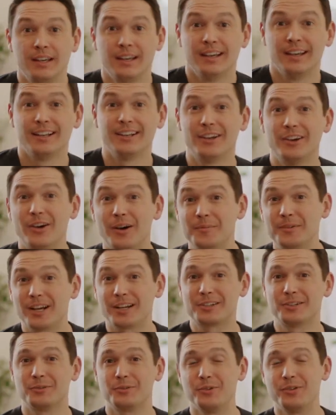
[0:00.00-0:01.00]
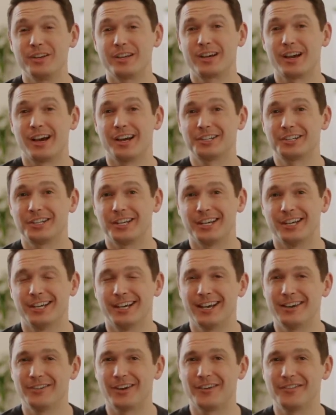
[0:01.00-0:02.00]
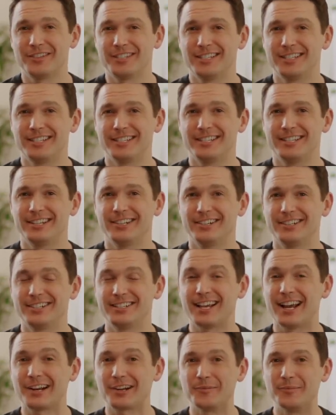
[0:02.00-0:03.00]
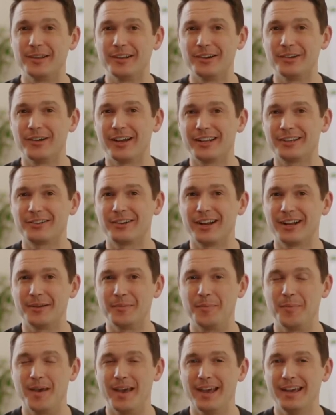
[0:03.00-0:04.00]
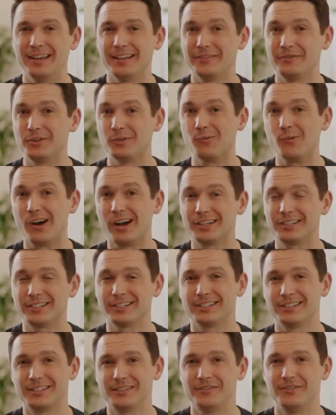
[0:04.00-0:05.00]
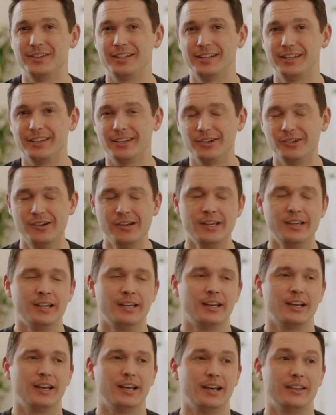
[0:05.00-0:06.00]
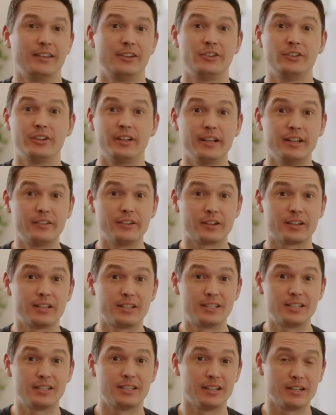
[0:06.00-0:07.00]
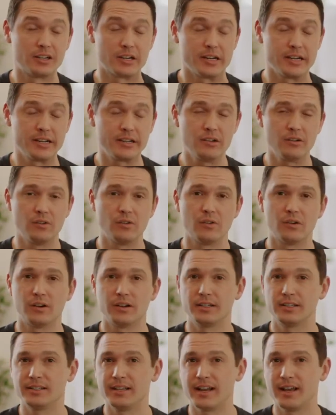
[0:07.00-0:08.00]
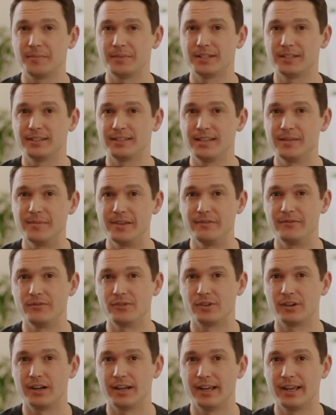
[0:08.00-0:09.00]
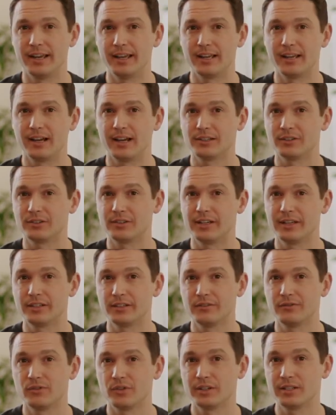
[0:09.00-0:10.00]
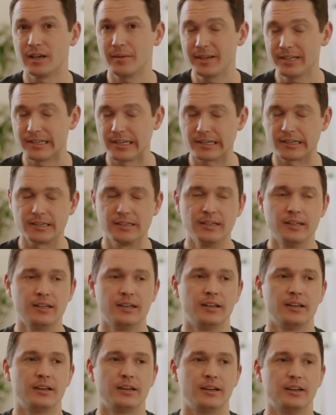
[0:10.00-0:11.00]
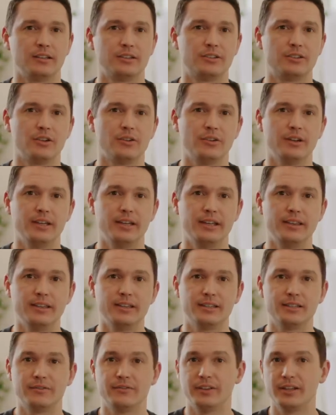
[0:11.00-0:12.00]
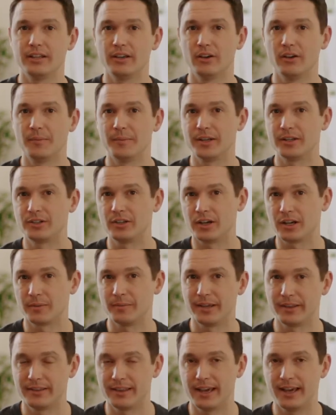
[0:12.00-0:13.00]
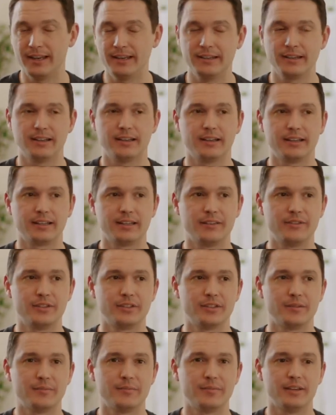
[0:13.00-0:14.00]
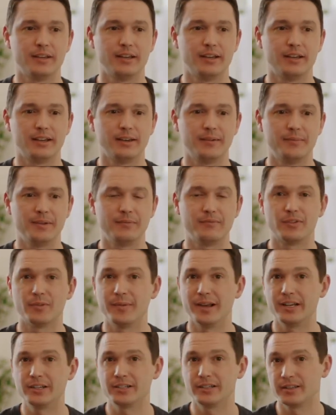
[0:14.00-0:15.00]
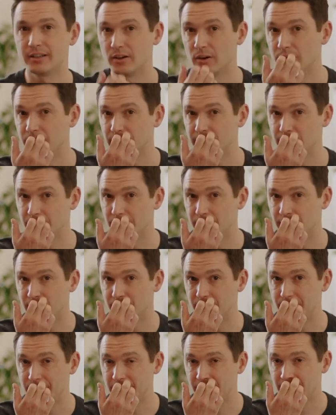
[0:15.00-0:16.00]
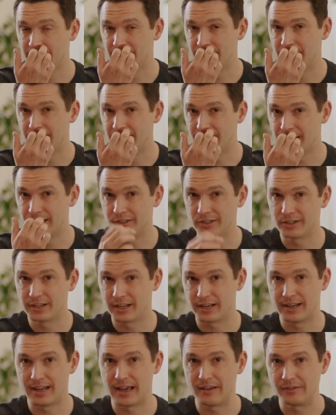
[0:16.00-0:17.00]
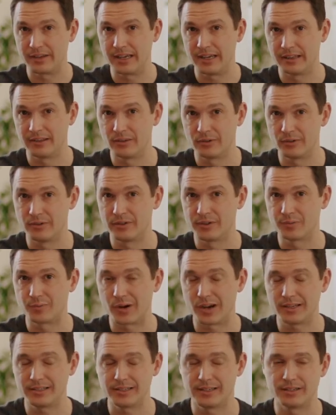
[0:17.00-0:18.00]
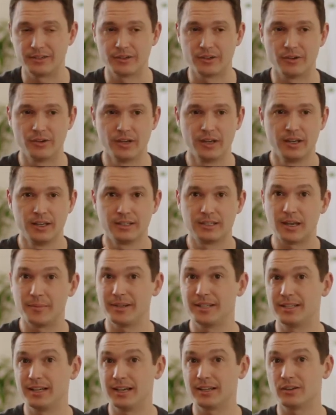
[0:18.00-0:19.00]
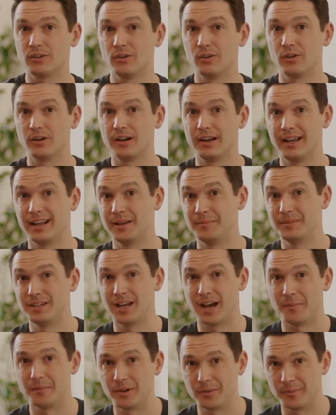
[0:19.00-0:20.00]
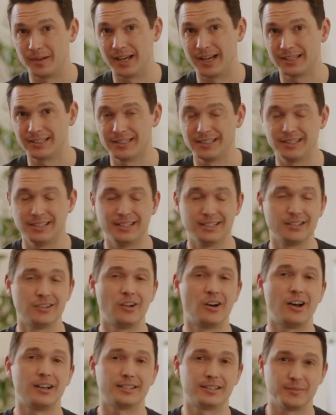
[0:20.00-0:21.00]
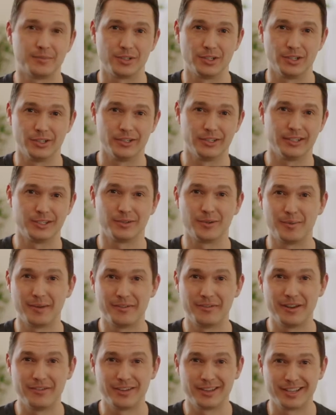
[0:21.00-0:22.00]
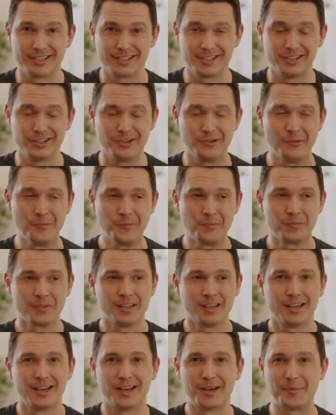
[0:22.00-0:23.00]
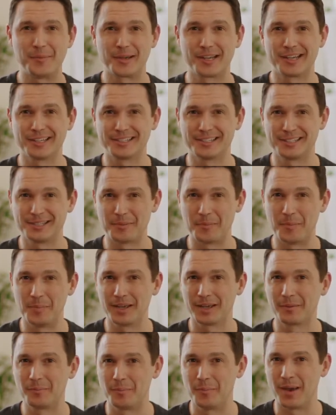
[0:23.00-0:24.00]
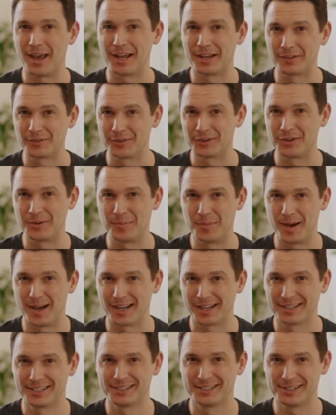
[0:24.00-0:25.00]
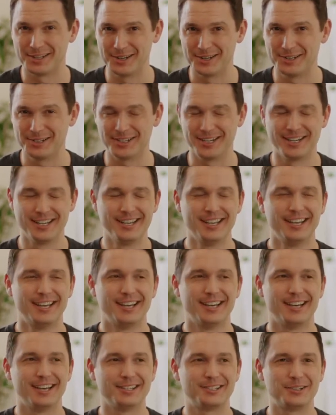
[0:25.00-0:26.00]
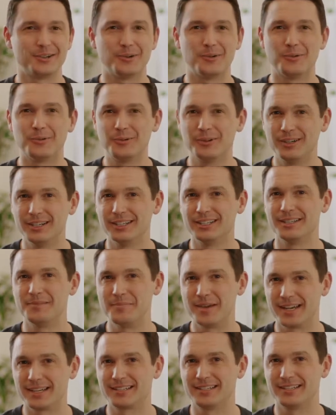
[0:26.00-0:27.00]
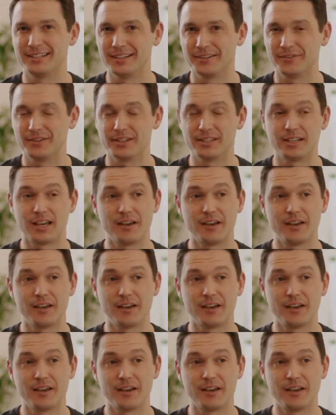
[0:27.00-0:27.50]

Hello, I'm Dr. Rudy Kasha. I have offices here in Sacramento and Granite Bay, and if you're watching this video, then you're either considering or set up to see me for a consultation for tummy tuck. So in this video, I'm going to talk about that, give you some information that hopefully will help as you kind of navigate through this process. So tummy tuck or an abdominoplasty is an awesome surgery. It's one of my favorite things to do because it's a big bang for your buck surgery. So it really makes a difference.